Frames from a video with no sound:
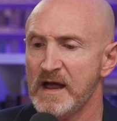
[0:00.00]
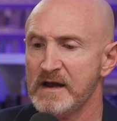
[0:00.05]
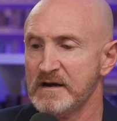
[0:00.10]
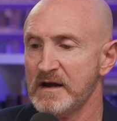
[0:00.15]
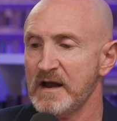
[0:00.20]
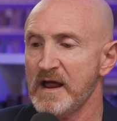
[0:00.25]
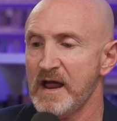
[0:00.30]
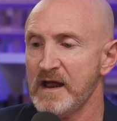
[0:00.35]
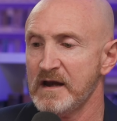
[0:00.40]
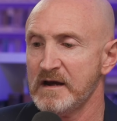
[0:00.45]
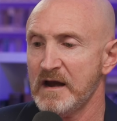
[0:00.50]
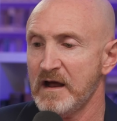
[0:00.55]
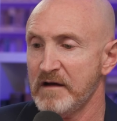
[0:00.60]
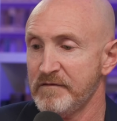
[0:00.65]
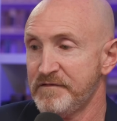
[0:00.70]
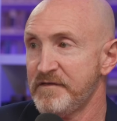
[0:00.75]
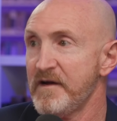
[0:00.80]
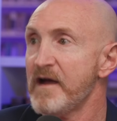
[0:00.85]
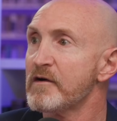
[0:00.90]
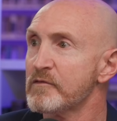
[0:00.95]
And a
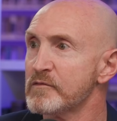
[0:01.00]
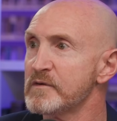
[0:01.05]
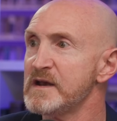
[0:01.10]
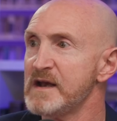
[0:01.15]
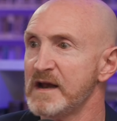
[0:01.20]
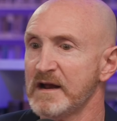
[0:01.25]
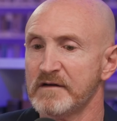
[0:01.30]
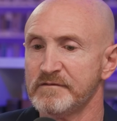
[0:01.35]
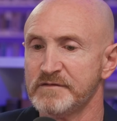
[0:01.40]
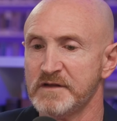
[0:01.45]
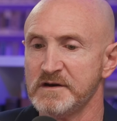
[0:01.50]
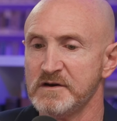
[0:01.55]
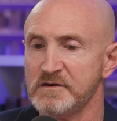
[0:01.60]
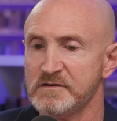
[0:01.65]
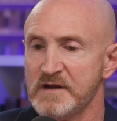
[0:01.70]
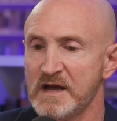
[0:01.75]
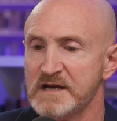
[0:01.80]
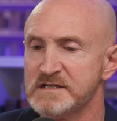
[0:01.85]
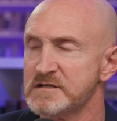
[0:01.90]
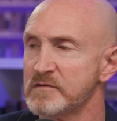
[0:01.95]
fair reading of the New
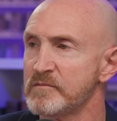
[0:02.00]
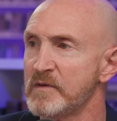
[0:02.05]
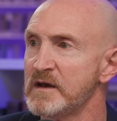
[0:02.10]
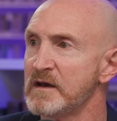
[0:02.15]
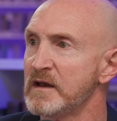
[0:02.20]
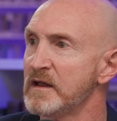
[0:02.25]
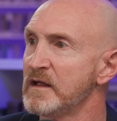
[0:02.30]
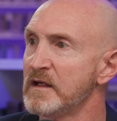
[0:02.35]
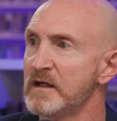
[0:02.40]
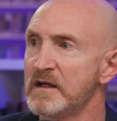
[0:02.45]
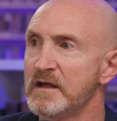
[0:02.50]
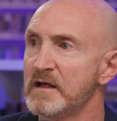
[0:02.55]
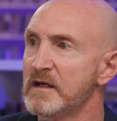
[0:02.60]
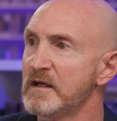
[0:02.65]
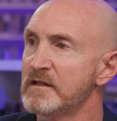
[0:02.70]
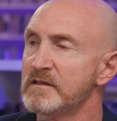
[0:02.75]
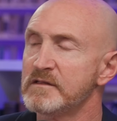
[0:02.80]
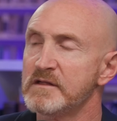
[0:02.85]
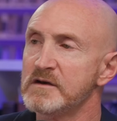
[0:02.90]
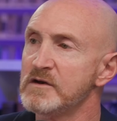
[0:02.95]
Testament,
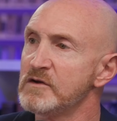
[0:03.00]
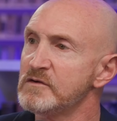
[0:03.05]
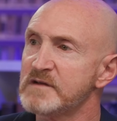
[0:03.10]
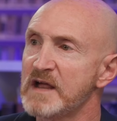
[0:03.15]
the New